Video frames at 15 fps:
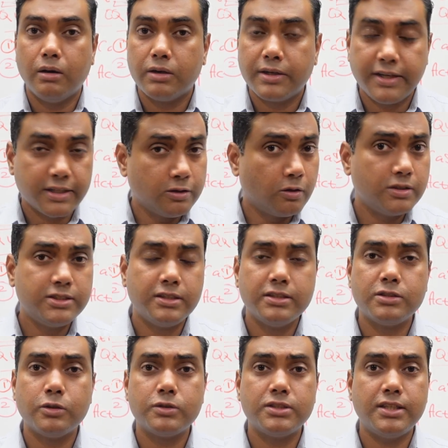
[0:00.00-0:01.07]
technology
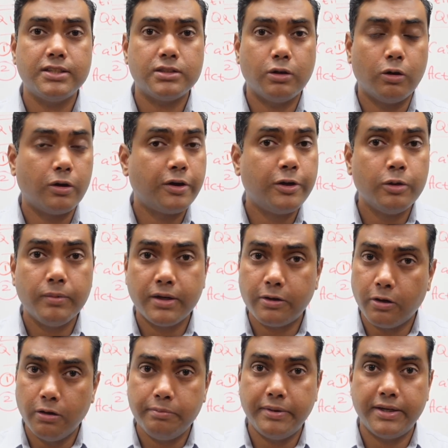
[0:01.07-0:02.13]
resources or human
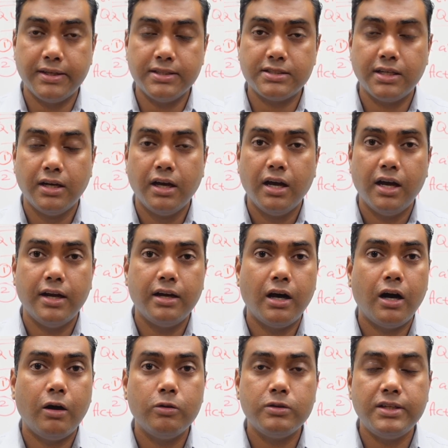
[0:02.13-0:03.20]
competence, and
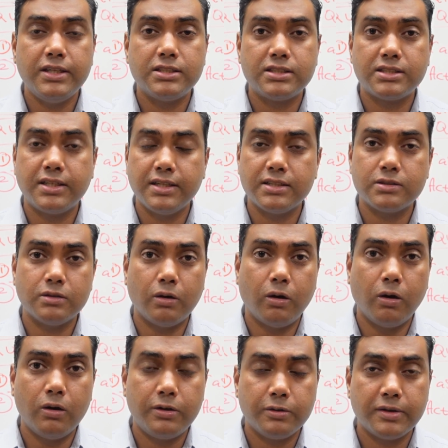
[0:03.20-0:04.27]
how these things
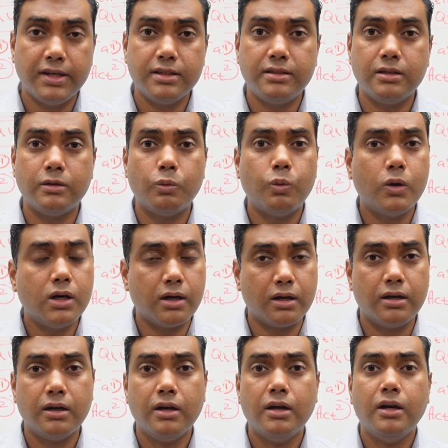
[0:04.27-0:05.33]
all together
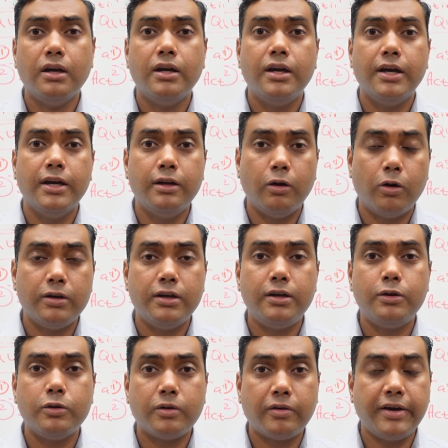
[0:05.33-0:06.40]
work in order
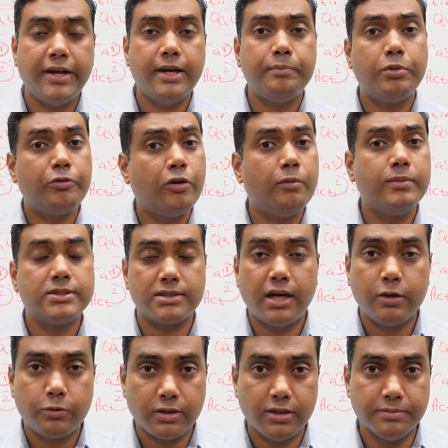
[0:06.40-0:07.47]
to create performance
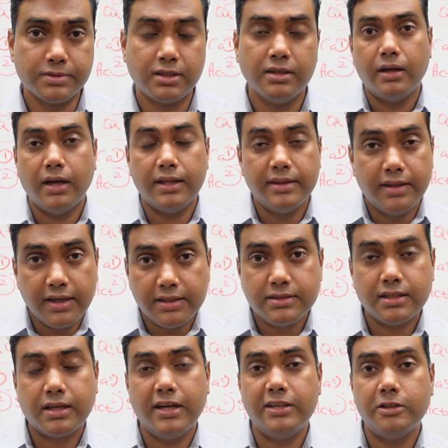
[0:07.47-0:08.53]
outcomes. And that is
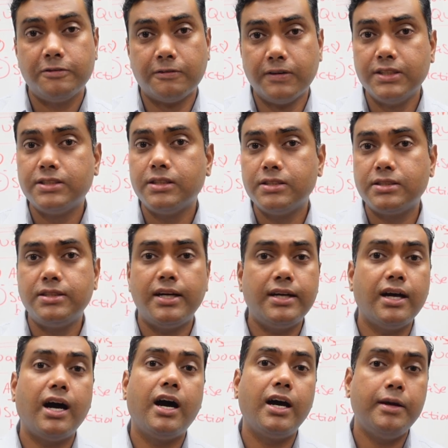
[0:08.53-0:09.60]
the kind of research that
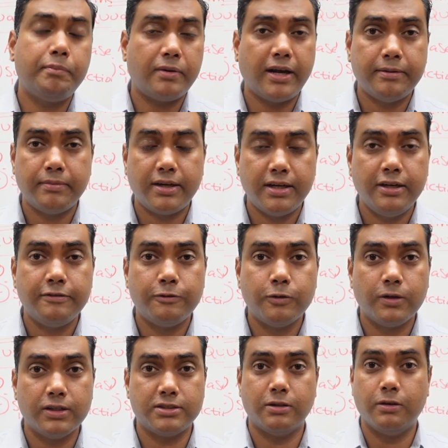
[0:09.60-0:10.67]
I primarily
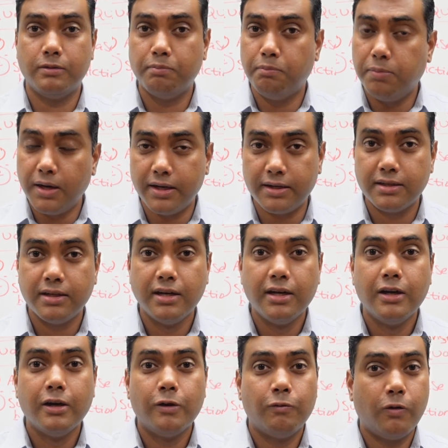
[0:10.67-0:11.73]
focus on. But
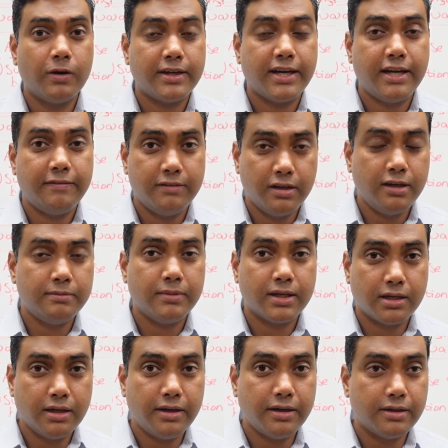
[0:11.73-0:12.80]
what I have done in my
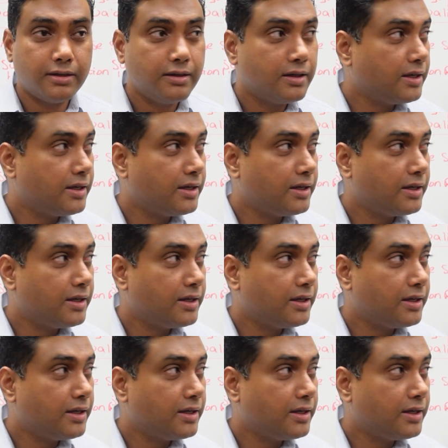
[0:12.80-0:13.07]
career